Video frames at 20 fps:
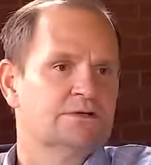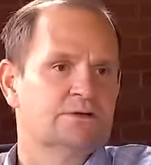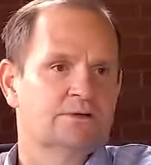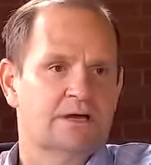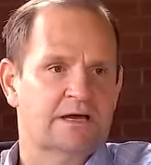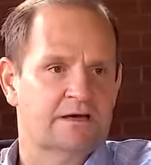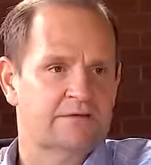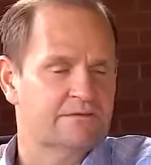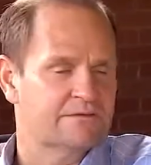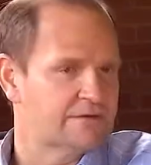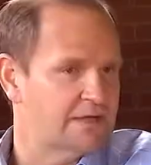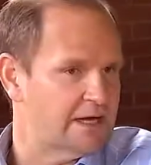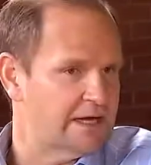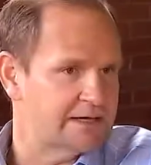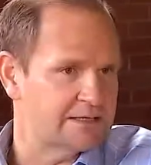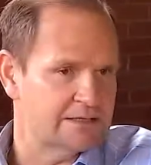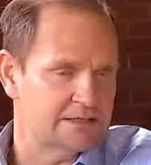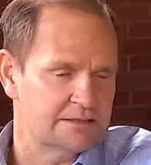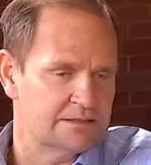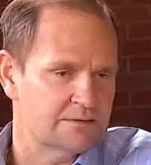You have,
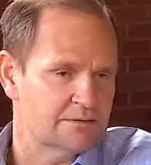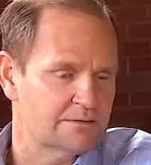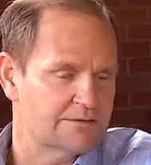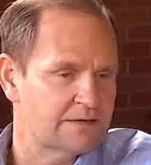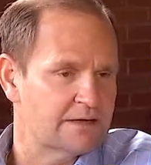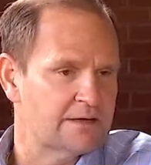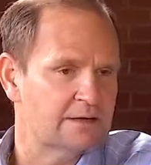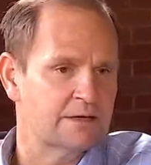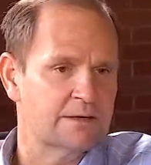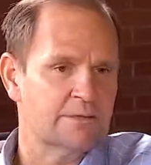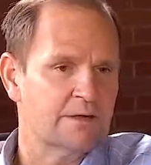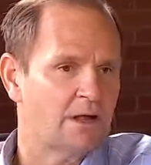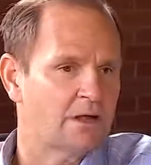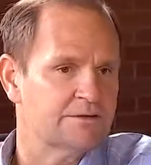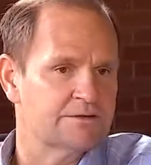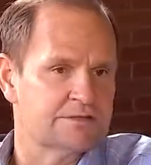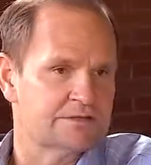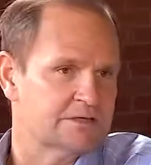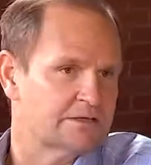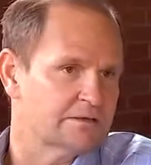thyroid, all
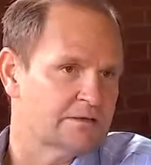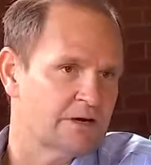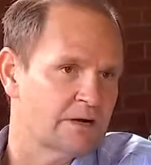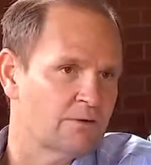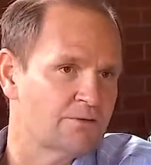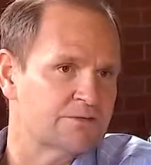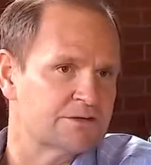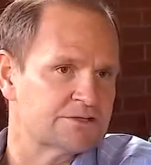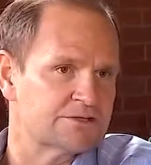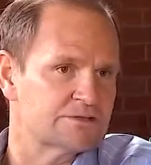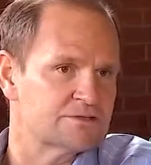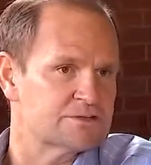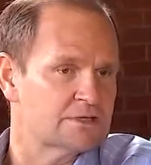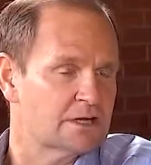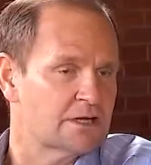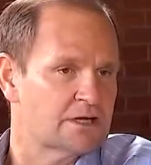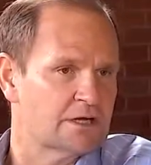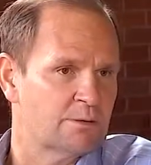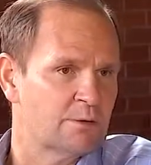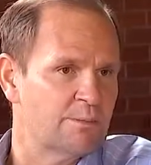these other health issues that
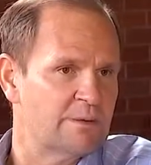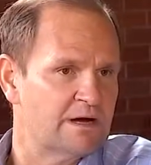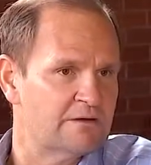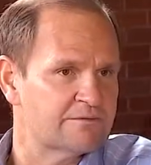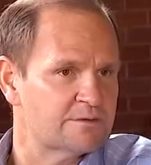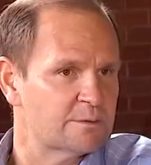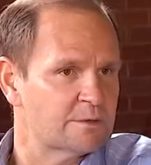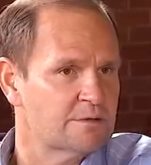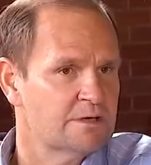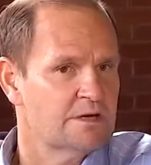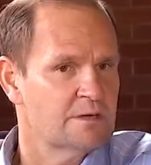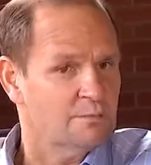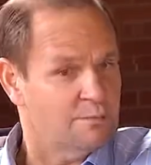could come about from it.